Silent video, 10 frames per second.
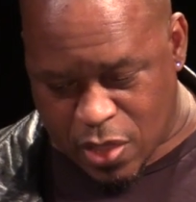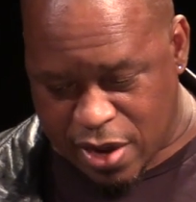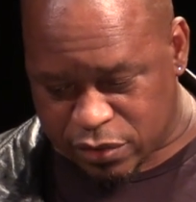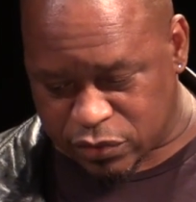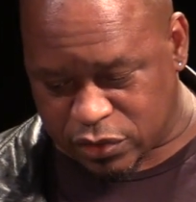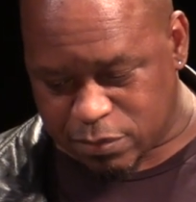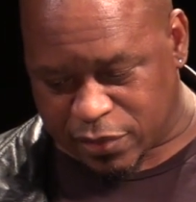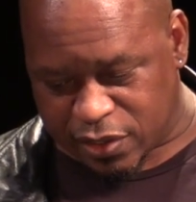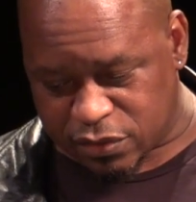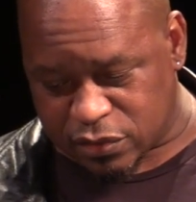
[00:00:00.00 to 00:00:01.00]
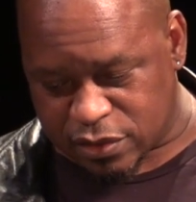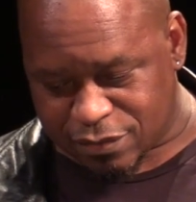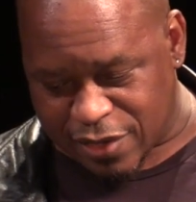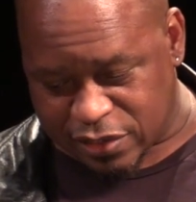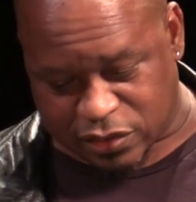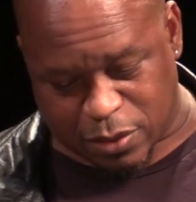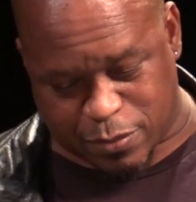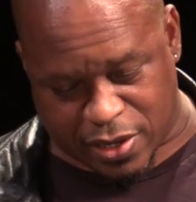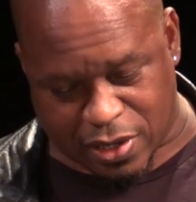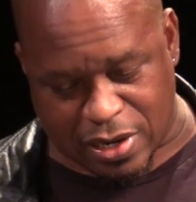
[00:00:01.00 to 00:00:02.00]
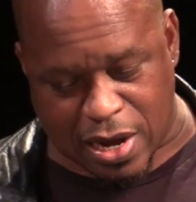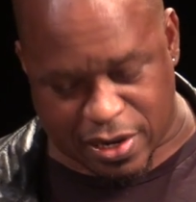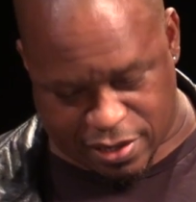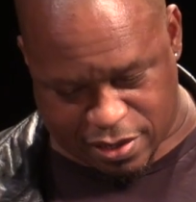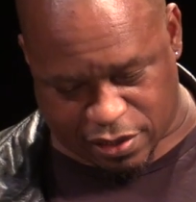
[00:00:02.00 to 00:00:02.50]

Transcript: and her siblings actually picked cotton